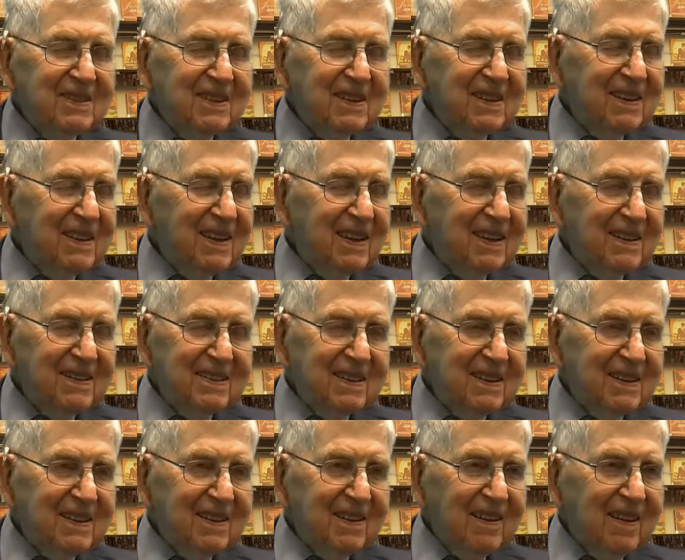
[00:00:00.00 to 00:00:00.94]
She has
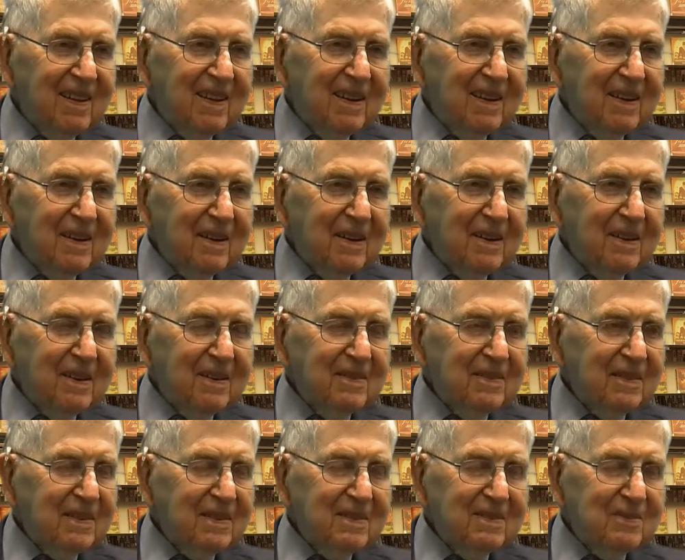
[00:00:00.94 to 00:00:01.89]
a
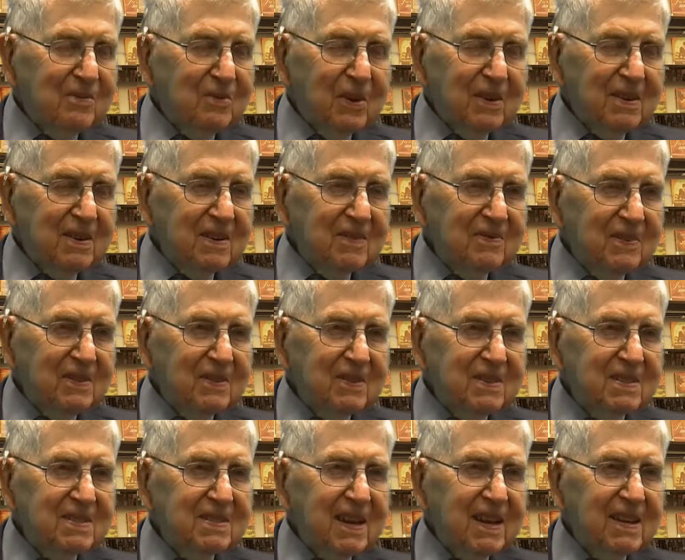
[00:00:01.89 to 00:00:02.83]
wonderful
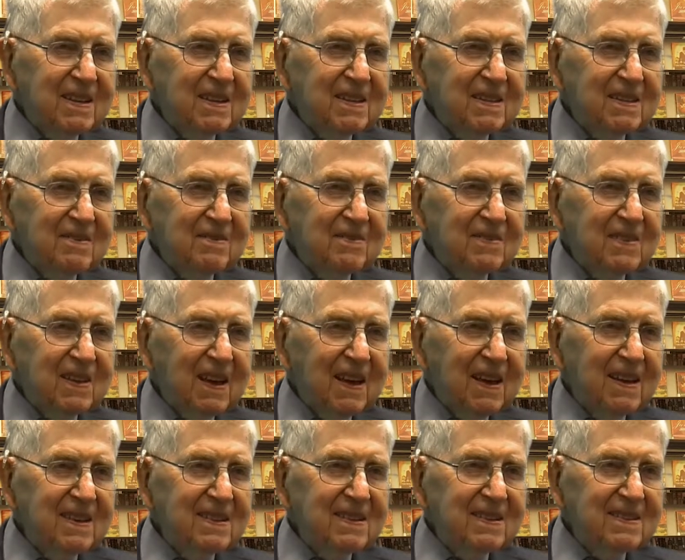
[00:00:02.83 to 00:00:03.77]
sense of
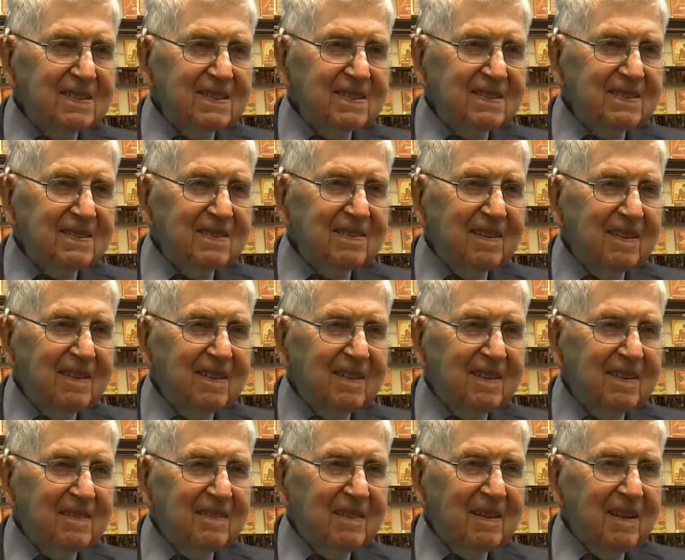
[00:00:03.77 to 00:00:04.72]
taste and
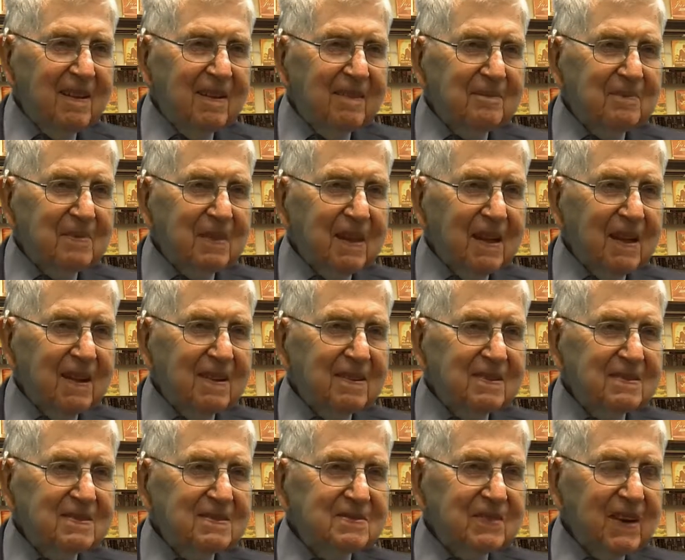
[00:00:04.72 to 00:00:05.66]

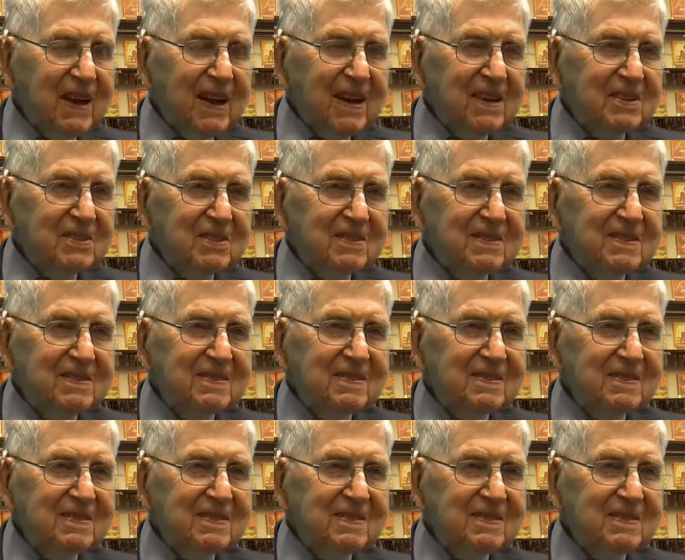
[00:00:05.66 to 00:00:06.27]
fashion.